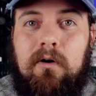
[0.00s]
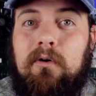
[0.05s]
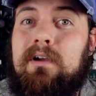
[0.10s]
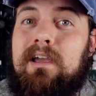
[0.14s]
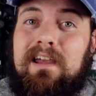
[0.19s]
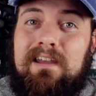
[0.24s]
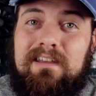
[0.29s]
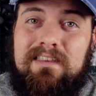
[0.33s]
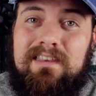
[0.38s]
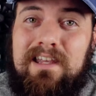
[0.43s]

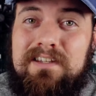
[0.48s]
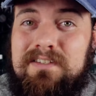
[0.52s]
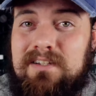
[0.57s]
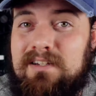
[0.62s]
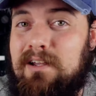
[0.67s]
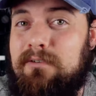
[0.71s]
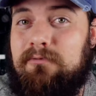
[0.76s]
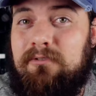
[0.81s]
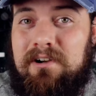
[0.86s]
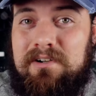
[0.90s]
Okay, that's
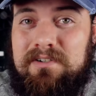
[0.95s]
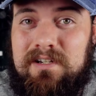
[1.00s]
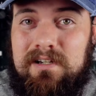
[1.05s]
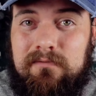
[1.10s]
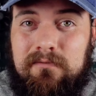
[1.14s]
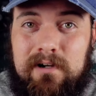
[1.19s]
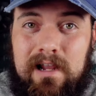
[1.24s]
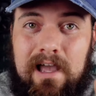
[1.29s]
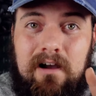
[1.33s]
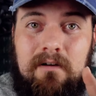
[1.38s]
enough ranting
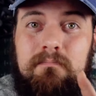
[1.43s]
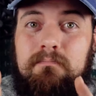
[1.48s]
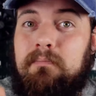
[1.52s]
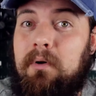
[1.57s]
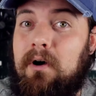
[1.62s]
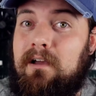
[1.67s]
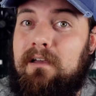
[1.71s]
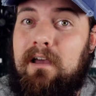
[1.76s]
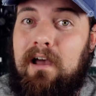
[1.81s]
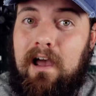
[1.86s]
for now,
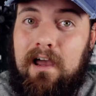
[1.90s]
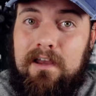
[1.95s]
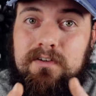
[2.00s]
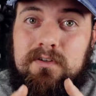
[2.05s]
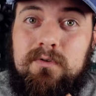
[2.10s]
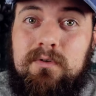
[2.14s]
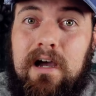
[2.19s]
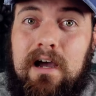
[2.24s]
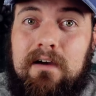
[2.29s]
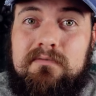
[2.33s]
but I
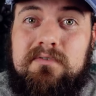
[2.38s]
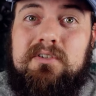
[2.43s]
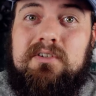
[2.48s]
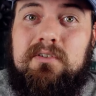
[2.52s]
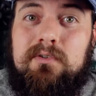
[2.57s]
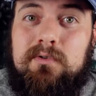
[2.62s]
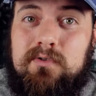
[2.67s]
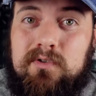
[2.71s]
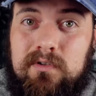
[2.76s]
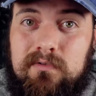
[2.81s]
do have a
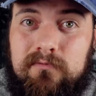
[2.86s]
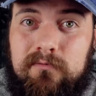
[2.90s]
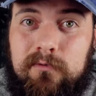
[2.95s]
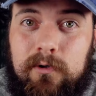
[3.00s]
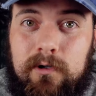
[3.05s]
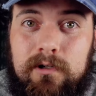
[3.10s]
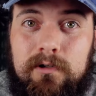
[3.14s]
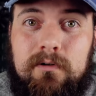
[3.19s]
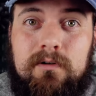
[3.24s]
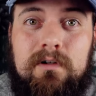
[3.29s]
solution
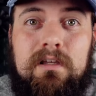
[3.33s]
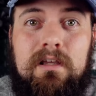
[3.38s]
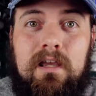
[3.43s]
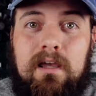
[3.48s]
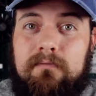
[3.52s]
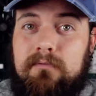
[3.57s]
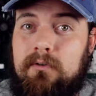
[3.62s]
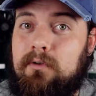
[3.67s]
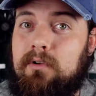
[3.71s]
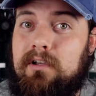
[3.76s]
for you
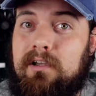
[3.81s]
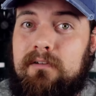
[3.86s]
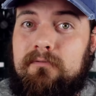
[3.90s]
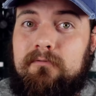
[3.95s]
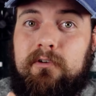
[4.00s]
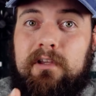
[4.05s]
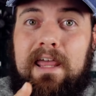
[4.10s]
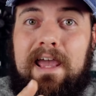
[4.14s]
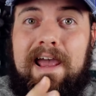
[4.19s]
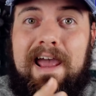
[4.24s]
if you're looking
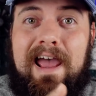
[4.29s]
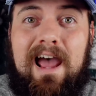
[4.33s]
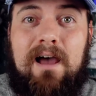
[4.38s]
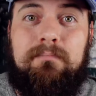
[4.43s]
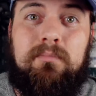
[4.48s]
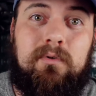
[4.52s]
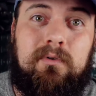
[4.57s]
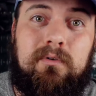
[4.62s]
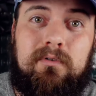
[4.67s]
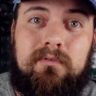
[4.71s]
for that
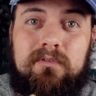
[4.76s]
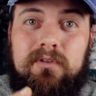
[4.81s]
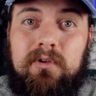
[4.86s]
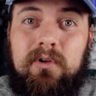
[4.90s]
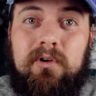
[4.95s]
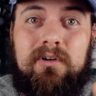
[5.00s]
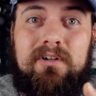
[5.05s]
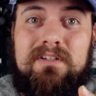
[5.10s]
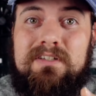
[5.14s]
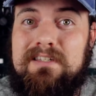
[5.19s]
Apple
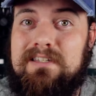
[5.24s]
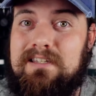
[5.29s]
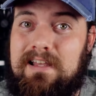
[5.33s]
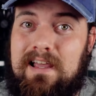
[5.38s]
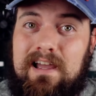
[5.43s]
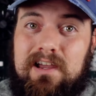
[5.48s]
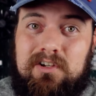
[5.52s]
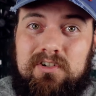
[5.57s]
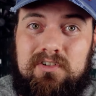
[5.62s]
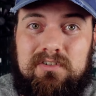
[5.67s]

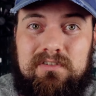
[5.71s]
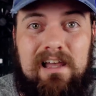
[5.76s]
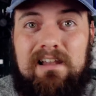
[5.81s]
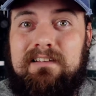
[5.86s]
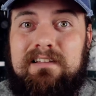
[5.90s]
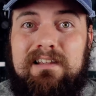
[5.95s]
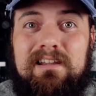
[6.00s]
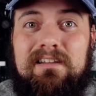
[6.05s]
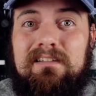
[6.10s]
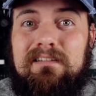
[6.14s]

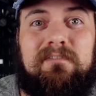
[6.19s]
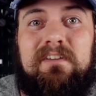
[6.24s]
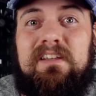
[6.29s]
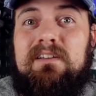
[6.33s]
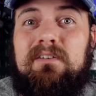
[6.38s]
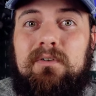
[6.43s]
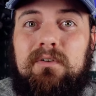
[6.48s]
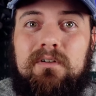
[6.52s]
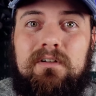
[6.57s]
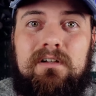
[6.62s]
look/elegant
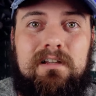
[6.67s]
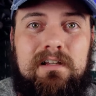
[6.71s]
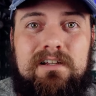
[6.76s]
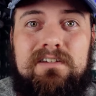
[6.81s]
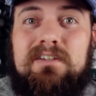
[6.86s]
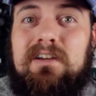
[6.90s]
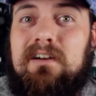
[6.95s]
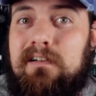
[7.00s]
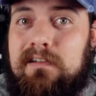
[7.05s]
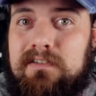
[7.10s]
feel
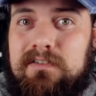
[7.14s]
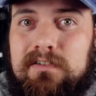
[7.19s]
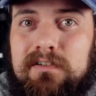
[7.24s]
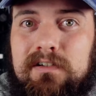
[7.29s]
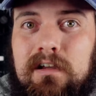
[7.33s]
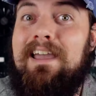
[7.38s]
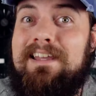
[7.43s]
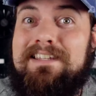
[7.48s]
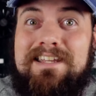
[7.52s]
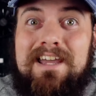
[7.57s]
and touch.
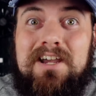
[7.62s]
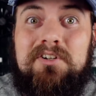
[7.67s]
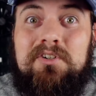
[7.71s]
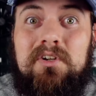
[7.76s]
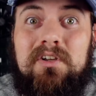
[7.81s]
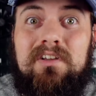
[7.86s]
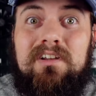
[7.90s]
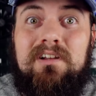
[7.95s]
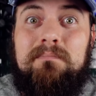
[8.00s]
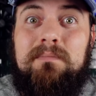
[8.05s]
It's
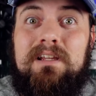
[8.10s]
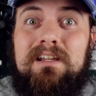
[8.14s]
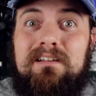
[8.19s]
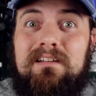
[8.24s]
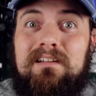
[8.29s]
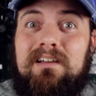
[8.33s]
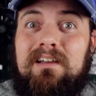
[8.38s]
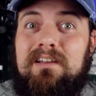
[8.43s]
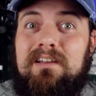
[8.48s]
actually gonna be